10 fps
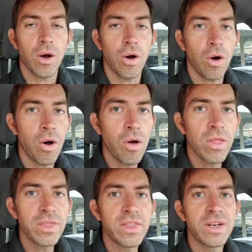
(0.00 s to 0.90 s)

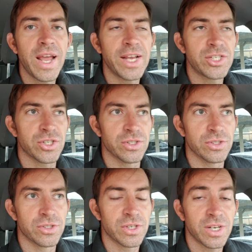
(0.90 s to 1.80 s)
all of the nations